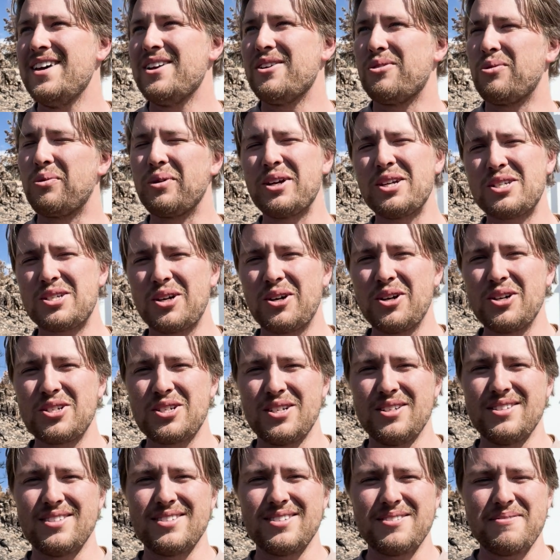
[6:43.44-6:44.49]
research
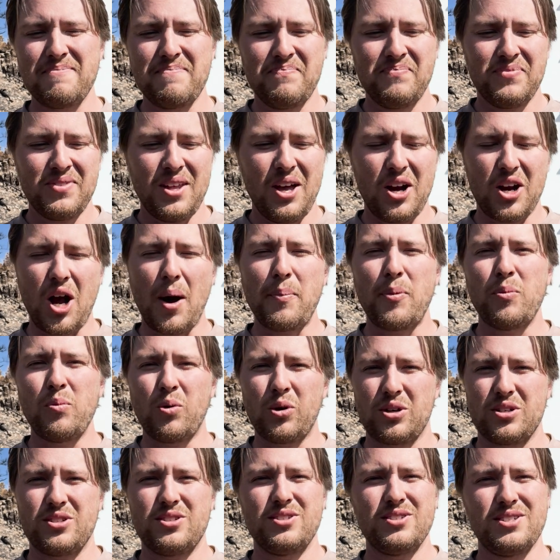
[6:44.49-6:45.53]
and a couple
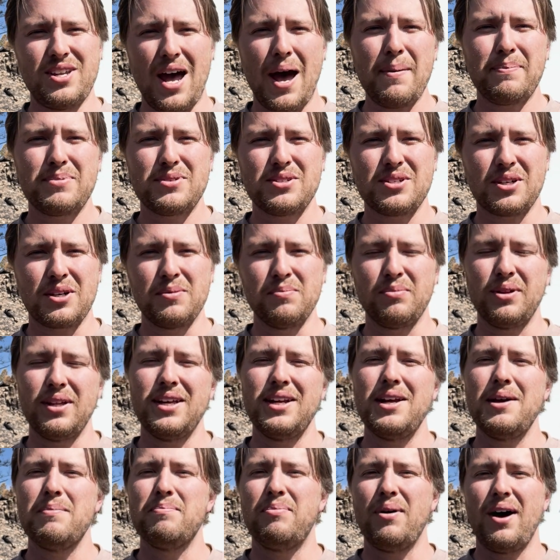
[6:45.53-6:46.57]
more steps to
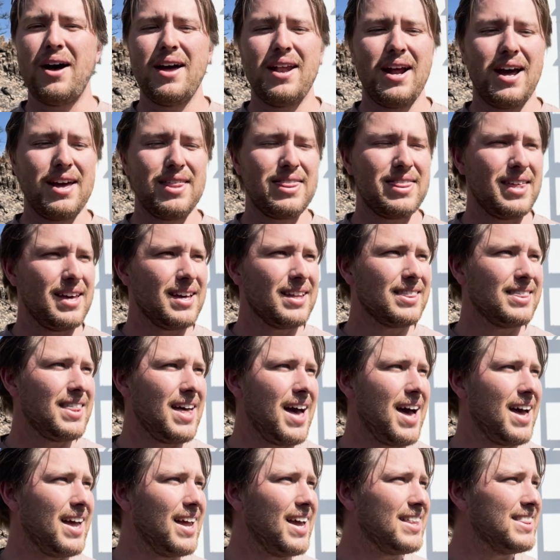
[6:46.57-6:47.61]
complete it, but I think
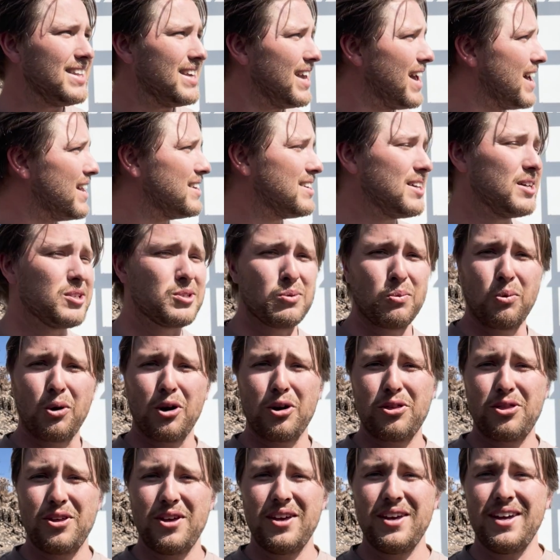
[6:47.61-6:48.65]
that in the end it's
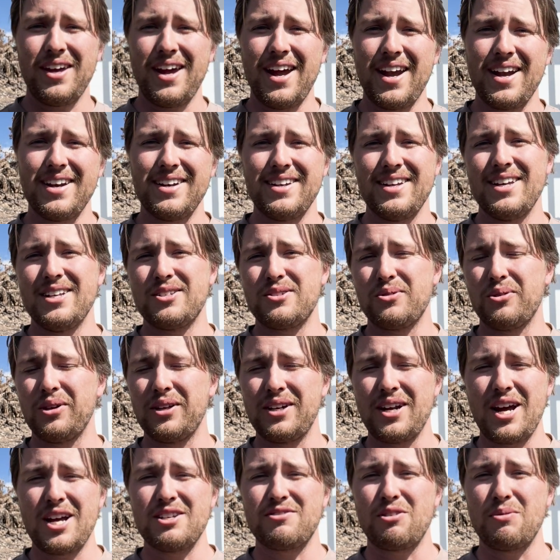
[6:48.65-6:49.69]
worth it, and it's really
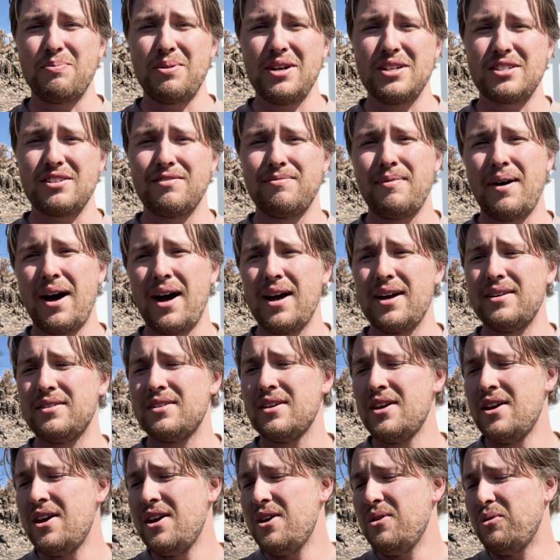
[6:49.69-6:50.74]
nice for peace of mind
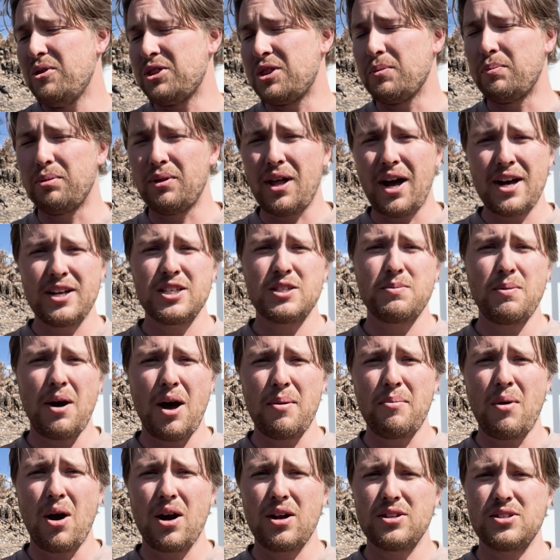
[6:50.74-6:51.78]
with the blind
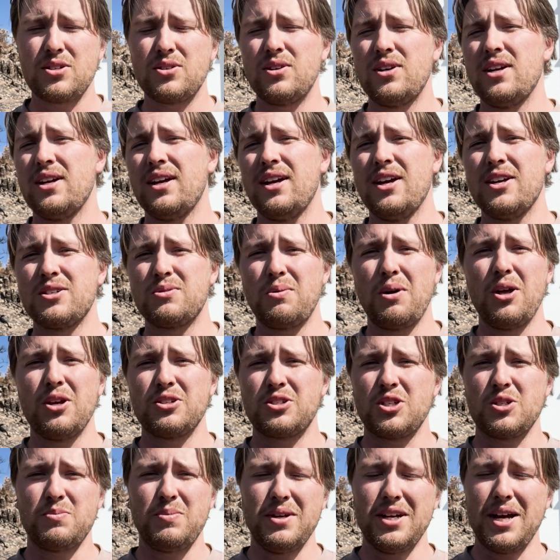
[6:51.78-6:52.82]
spot monitoring, as well as
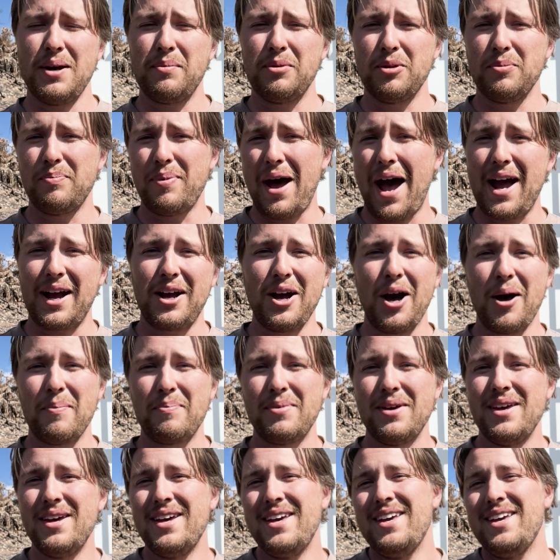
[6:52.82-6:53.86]
just being able to back up
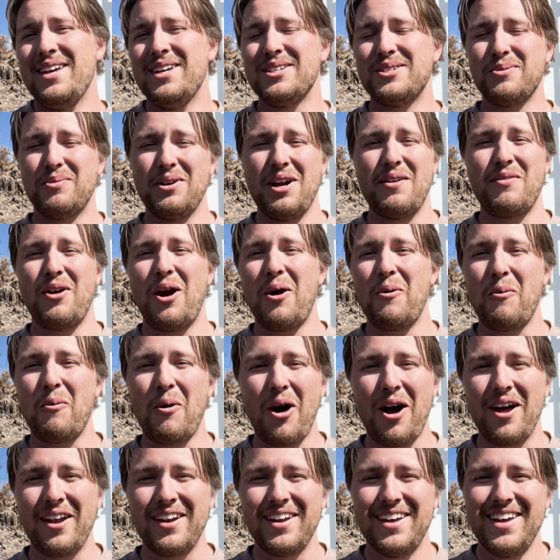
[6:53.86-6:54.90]
into whatever I
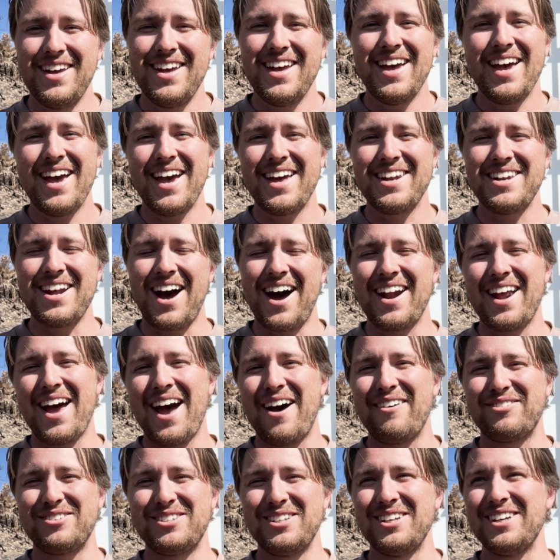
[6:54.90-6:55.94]
want and not
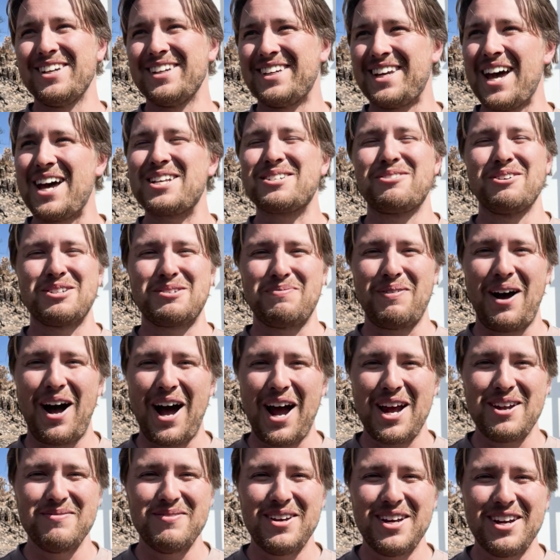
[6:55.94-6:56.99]
have to guess what's
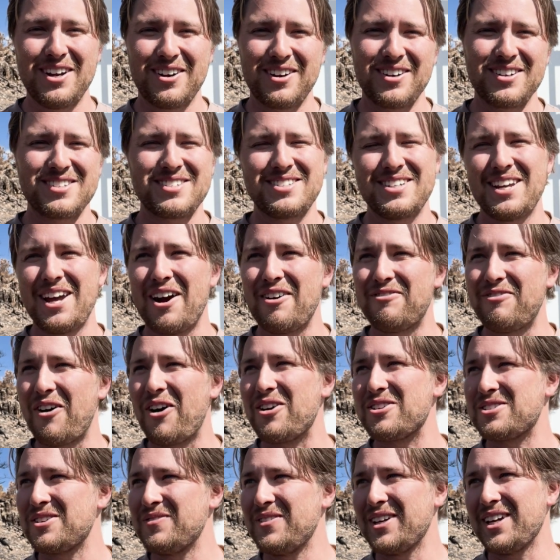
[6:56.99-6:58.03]
behind me or see how far
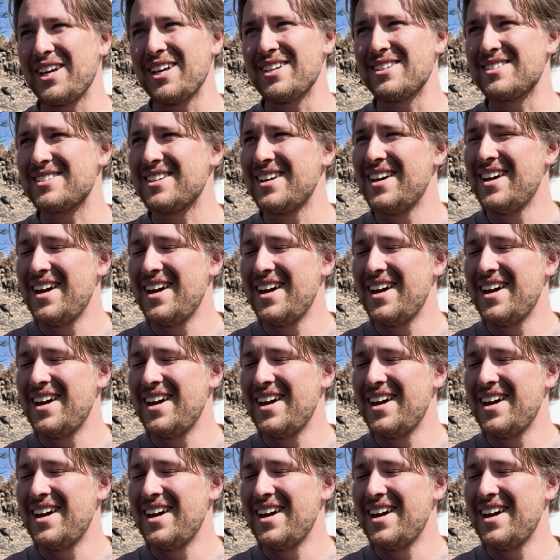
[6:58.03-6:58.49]
something is.